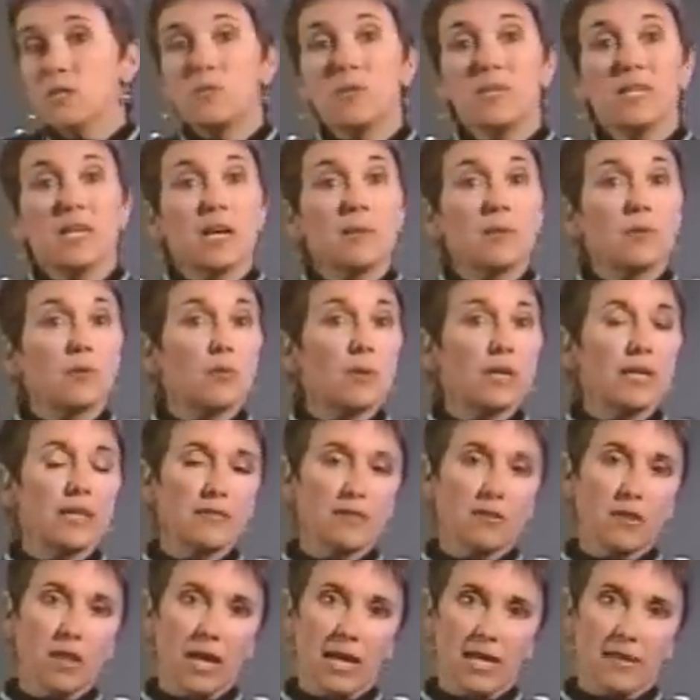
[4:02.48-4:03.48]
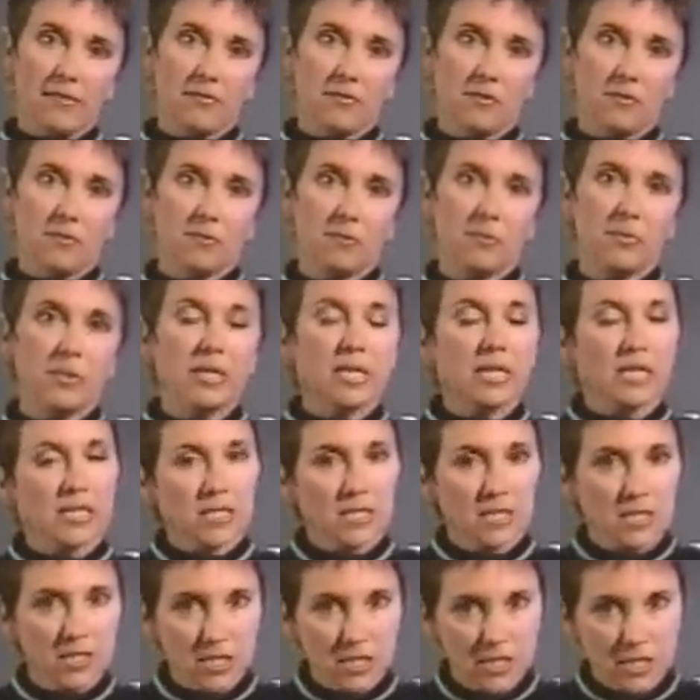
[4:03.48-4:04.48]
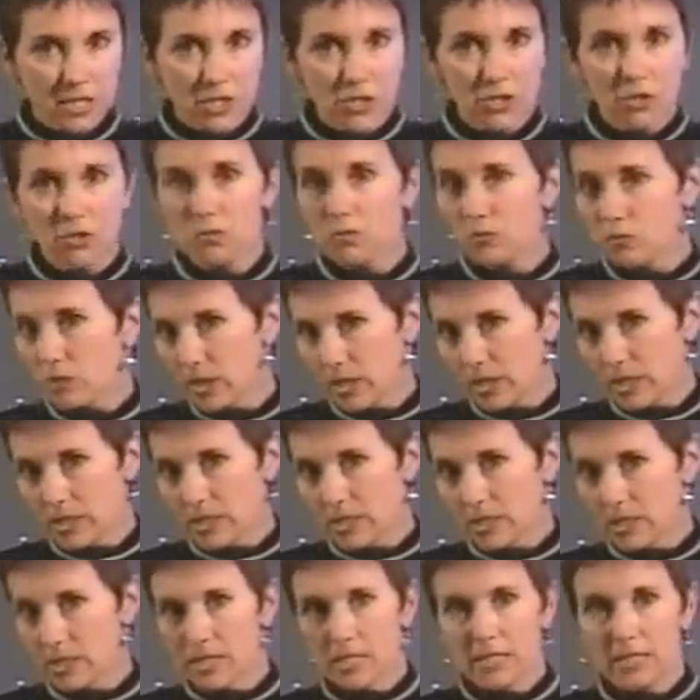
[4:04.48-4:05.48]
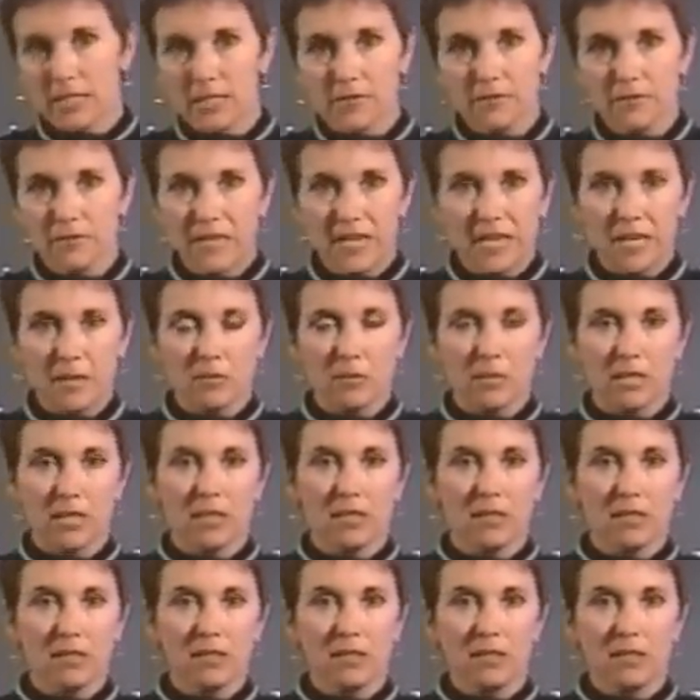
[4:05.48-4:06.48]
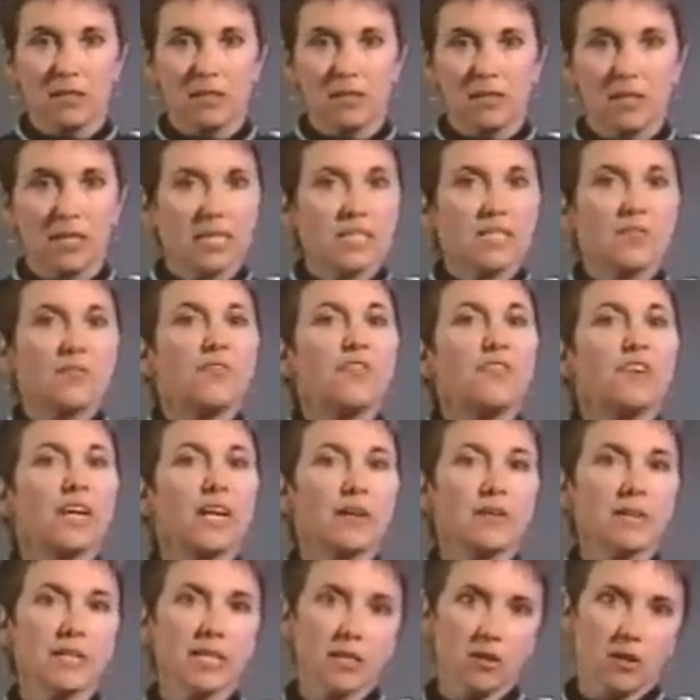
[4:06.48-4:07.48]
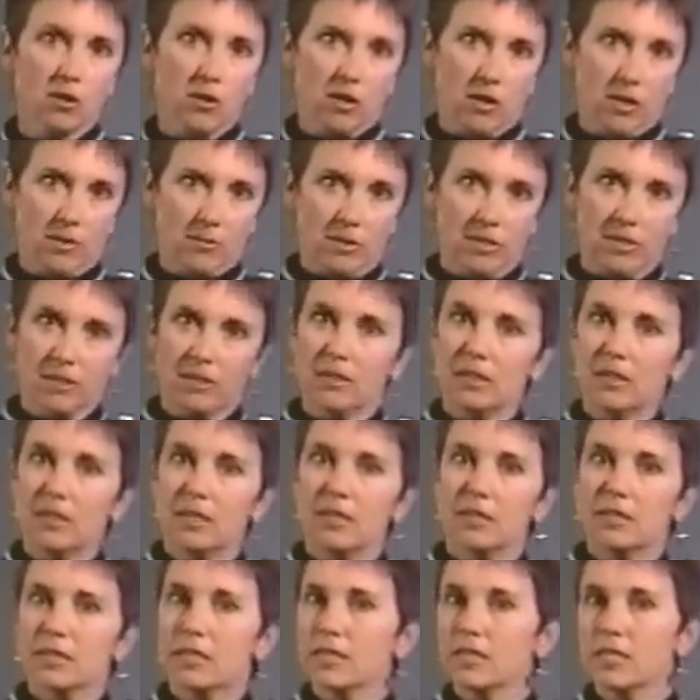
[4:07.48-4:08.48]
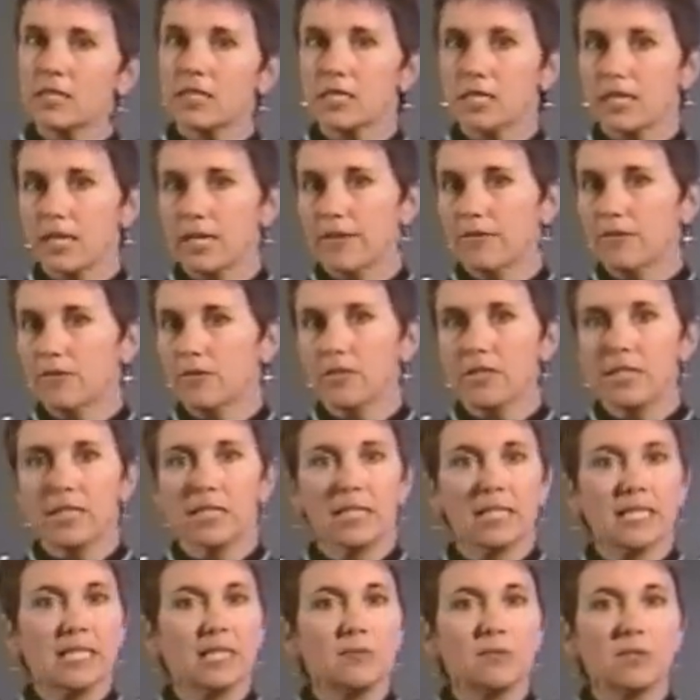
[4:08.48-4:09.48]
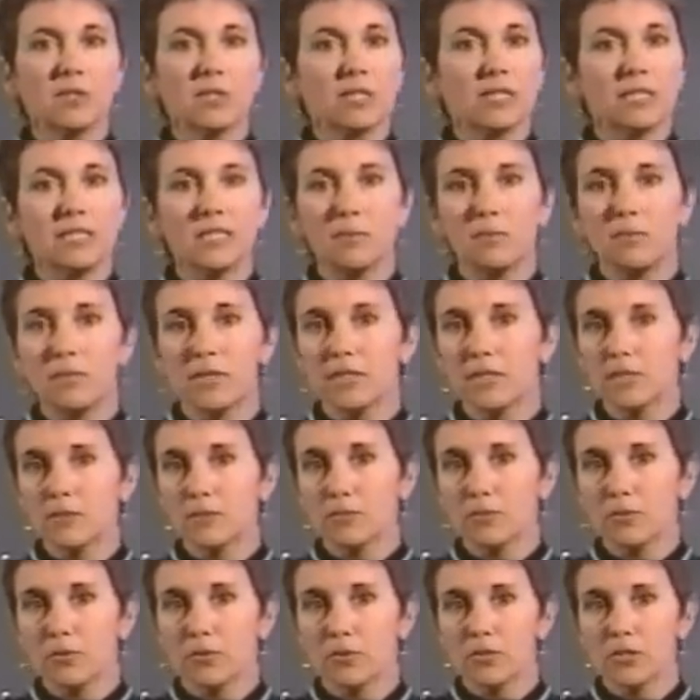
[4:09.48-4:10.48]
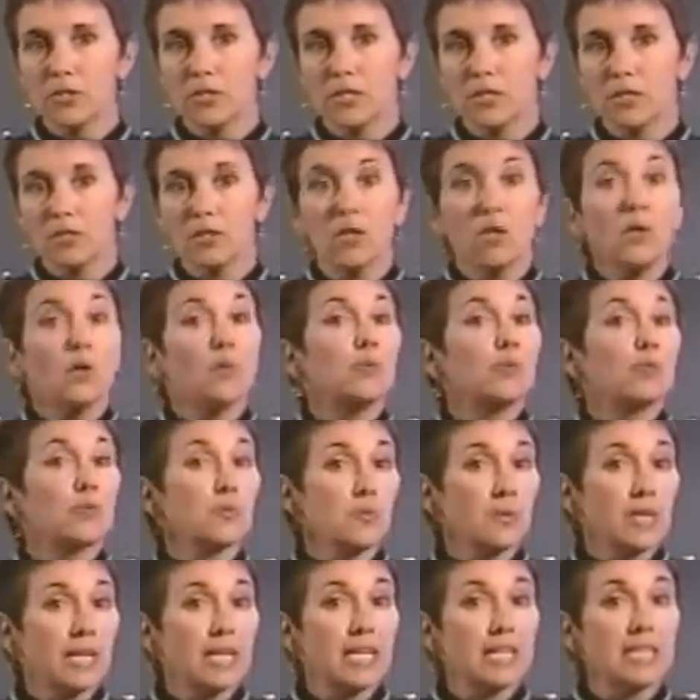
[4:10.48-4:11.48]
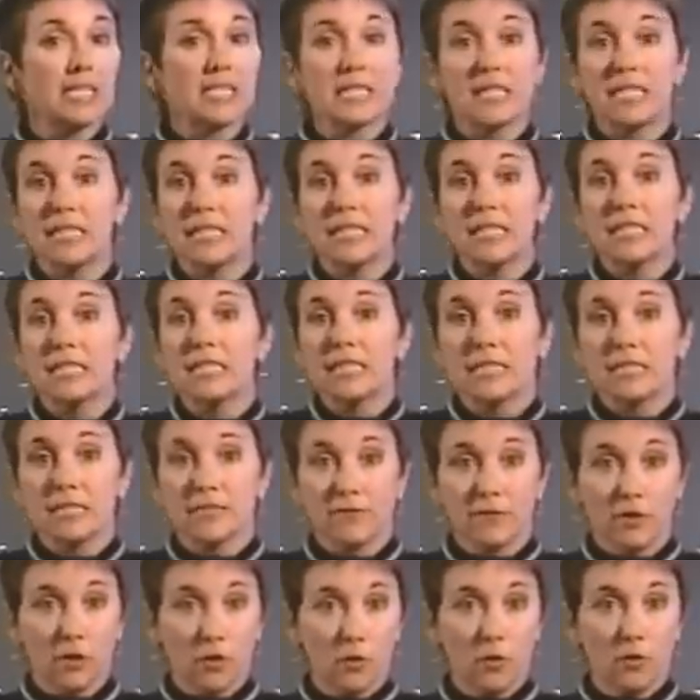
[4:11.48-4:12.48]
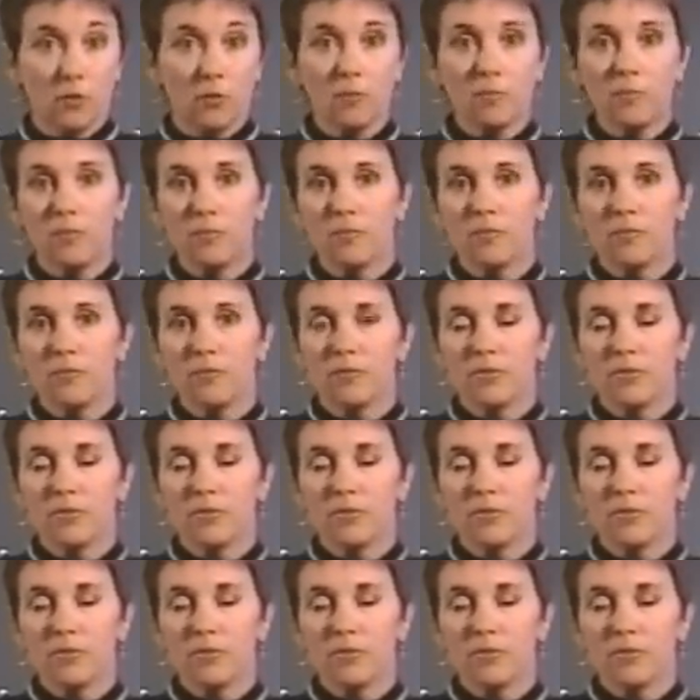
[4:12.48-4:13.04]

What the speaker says: it's become a way of life because addiction runs in the family. It's very common to discover that a chemically dependent person was raised in an addictive home.